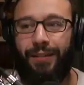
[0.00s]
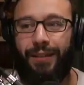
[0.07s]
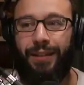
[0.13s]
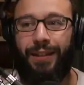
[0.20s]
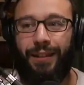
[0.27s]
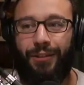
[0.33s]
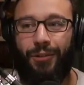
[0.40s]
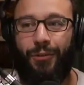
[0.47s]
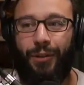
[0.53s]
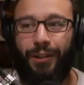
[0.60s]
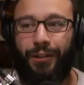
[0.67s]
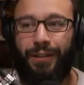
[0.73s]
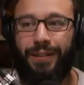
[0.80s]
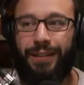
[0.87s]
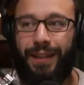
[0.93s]
that they do when
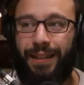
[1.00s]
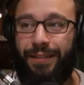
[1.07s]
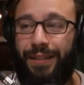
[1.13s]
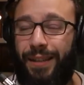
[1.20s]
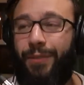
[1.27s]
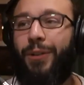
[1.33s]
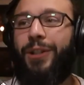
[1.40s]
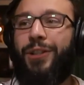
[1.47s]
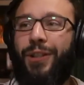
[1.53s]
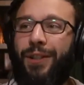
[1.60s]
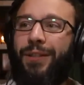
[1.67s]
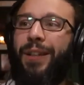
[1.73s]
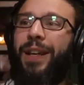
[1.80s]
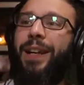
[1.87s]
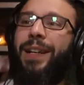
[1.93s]
they're at the Dead Sea, which
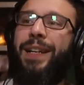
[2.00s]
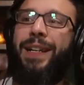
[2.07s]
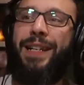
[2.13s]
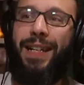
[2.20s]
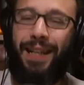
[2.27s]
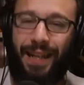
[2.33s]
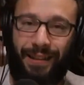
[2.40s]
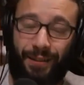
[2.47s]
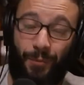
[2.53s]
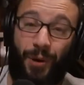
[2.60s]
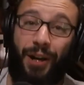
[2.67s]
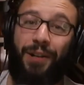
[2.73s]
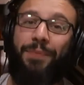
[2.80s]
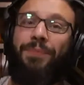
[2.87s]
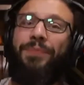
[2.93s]
is digging the
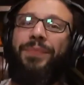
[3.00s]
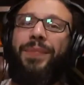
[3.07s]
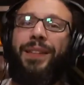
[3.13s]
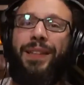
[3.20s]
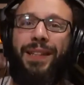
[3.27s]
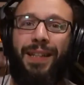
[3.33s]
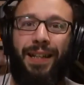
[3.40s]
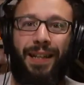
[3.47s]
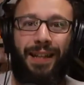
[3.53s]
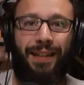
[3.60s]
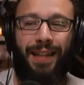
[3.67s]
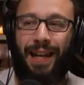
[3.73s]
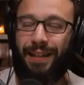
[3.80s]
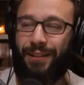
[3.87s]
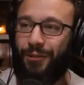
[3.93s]
mud.
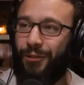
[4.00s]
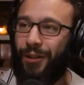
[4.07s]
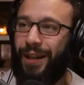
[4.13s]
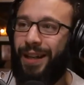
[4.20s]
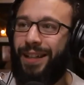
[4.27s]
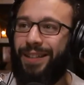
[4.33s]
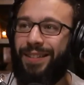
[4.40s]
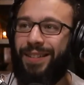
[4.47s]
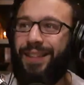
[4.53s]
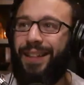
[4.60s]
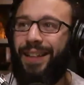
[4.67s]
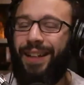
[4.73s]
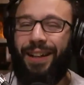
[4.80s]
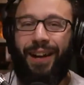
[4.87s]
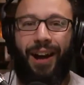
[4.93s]
Dig that
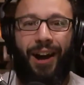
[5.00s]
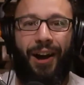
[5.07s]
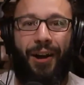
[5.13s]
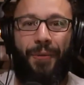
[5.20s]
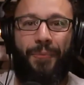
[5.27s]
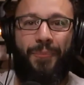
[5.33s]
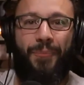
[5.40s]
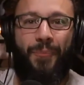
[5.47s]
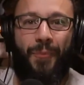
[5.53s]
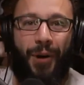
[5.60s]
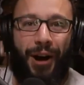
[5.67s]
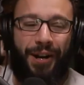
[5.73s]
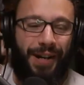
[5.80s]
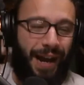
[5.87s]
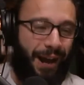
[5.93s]
crazy
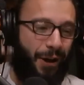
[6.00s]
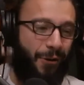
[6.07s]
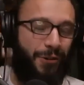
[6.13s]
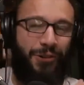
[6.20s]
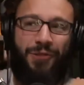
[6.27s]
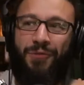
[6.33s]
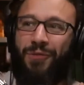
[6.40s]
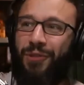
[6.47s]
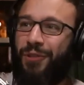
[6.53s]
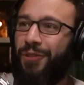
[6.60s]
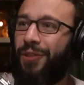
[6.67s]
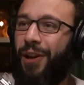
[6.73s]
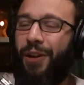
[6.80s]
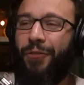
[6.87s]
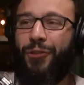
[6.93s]
mud out and just
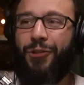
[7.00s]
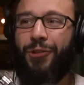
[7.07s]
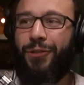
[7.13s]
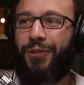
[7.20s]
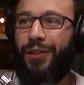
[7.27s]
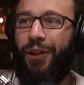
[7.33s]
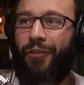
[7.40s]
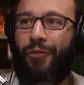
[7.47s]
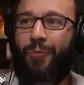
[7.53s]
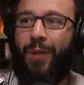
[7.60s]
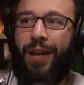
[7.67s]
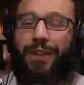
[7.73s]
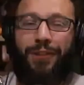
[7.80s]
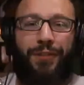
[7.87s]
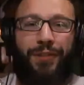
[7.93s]
cover yourself,
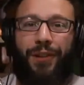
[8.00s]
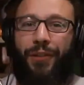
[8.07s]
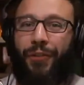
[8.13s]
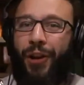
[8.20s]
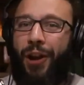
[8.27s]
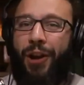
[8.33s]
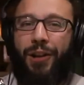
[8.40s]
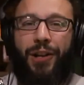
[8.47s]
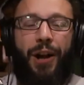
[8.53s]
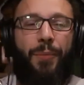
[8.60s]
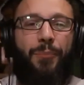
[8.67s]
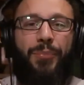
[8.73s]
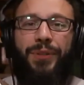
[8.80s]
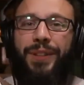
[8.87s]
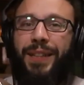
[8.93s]
make yourself
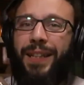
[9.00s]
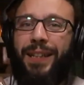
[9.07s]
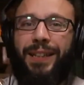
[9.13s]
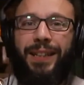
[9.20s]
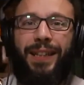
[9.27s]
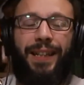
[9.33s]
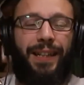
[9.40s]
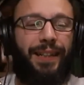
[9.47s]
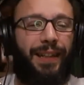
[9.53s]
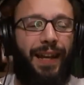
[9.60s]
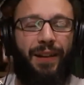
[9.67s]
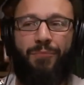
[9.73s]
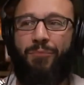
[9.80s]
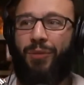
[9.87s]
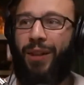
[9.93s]
completely
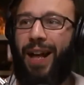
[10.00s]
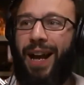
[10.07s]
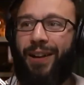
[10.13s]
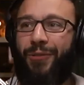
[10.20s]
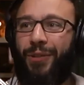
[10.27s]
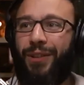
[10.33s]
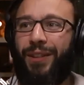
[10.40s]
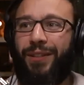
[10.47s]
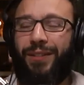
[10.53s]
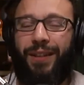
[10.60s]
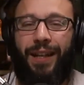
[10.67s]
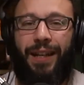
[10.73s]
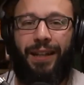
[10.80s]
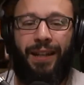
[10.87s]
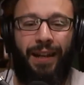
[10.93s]
like black with this
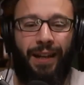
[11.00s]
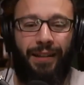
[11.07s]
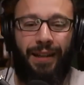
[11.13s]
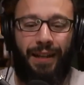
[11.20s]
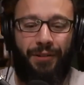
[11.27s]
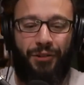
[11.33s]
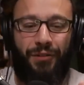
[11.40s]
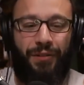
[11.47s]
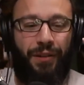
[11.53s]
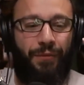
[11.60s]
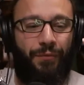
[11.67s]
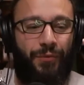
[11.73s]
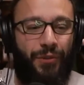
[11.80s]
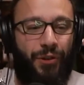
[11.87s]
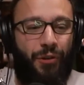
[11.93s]
thing that just,
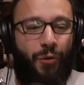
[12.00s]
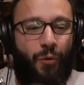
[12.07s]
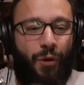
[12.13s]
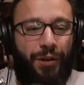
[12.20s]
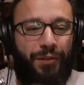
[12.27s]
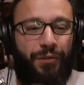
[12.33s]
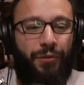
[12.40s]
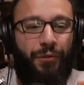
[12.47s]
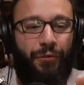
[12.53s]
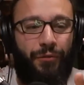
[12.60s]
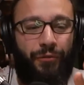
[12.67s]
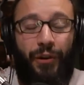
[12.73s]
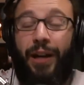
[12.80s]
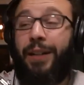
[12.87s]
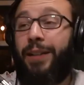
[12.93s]
you know, once you
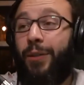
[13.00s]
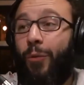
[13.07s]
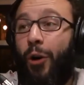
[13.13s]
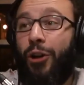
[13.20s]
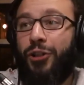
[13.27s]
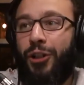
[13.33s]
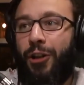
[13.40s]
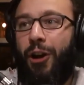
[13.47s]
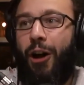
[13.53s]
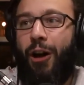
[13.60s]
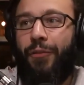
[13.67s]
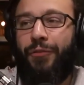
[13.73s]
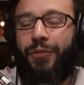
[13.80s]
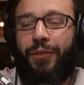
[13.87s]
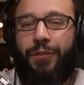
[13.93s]
finally wash it
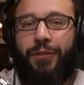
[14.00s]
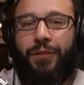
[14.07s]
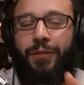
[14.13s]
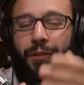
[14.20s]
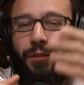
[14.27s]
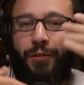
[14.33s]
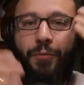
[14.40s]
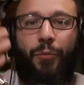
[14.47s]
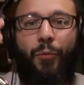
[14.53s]
off, so you know, you